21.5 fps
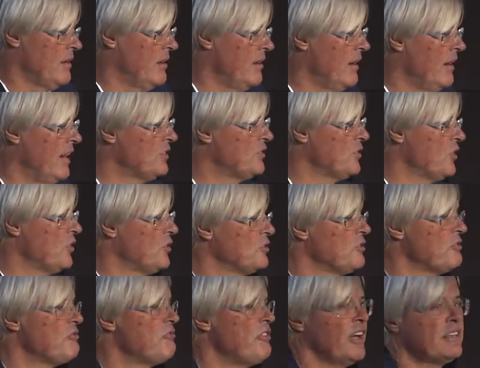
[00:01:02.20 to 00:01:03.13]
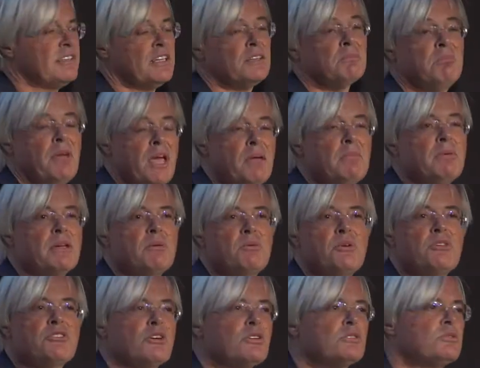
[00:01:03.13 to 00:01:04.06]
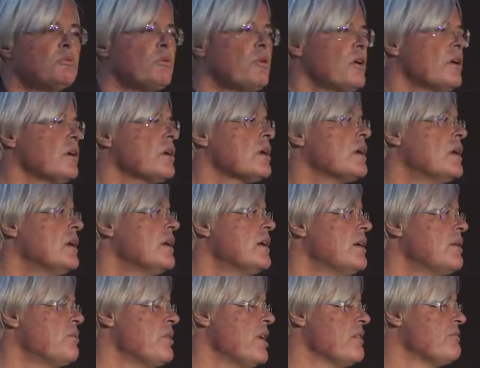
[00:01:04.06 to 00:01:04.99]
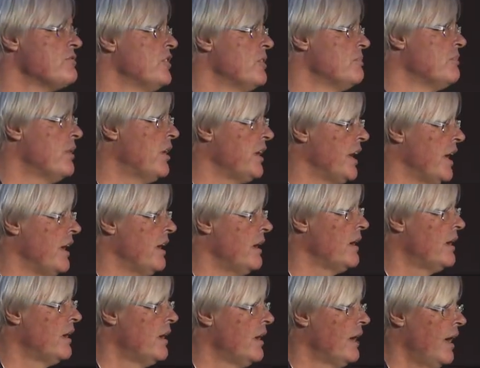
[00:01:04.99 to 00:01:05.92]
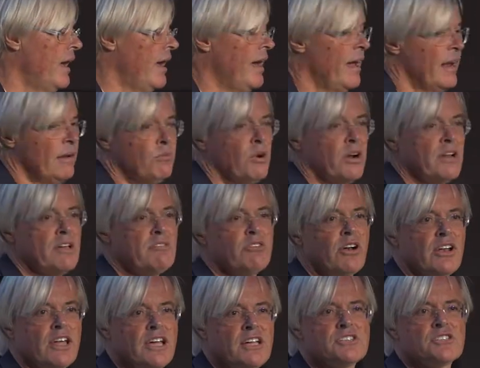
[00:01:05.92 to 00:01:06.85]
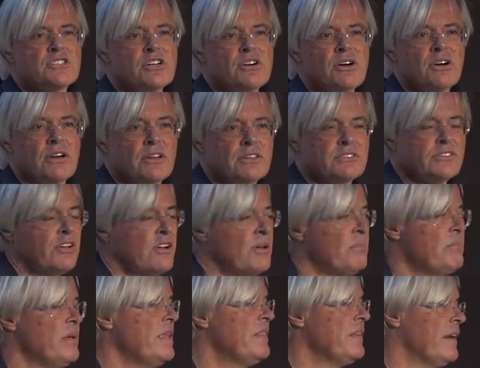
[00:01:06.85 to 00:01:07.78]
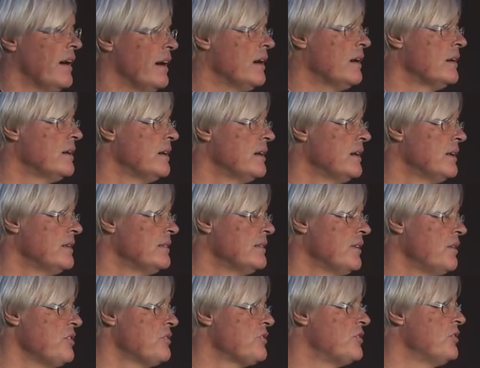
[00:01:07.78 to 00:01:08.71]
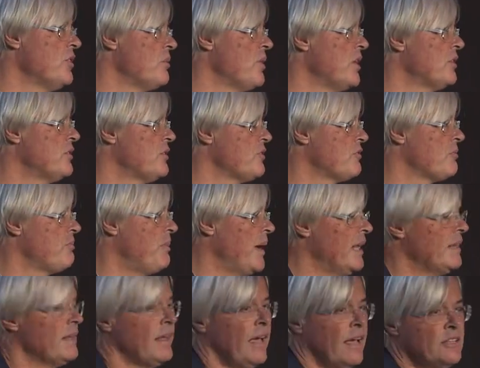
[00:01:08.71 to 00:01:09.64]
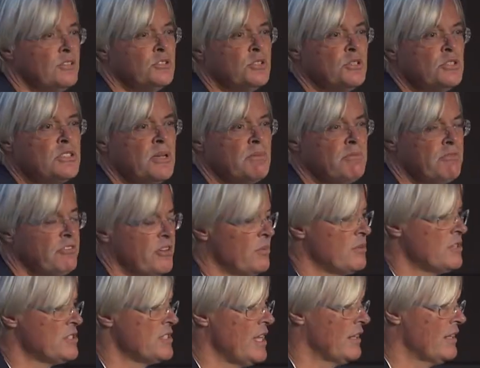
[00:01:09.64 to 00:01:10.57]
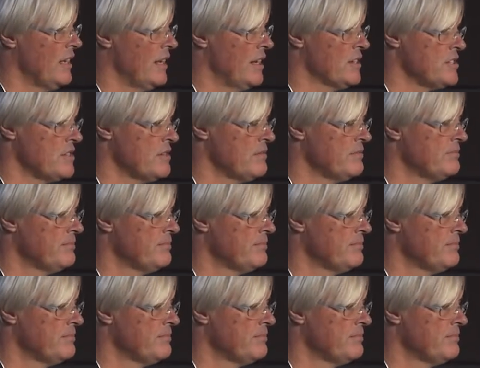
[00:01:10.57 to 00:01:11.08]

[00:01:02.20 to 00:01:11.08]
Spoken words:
let alone the fact that maybe without work, we have no money, and whatever leisure is going to be there, there is no way to spend and do something with that leisure.